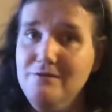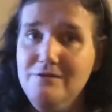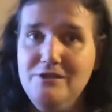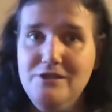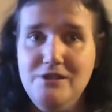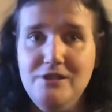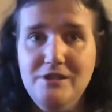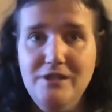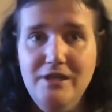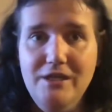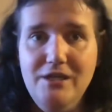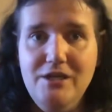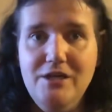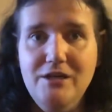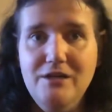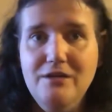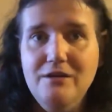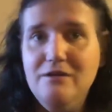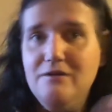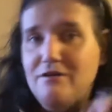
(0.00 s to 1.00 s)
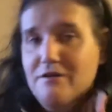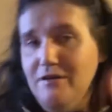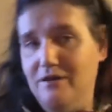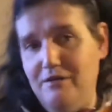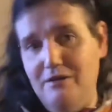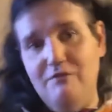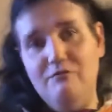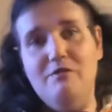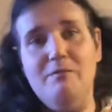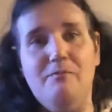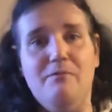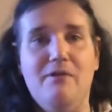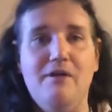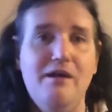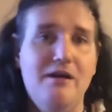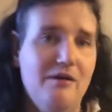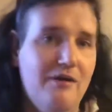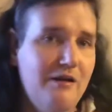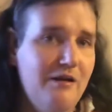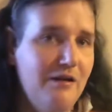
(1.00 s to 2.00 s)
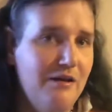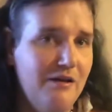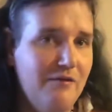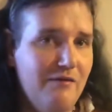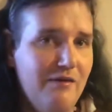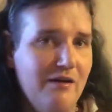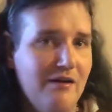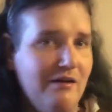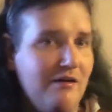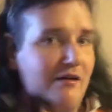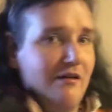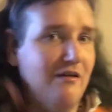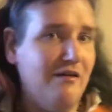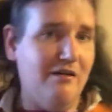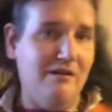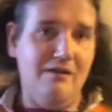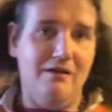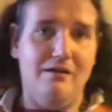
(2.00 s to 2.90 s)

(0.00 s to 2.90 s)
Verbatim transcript: sheesh, what planet are you living on?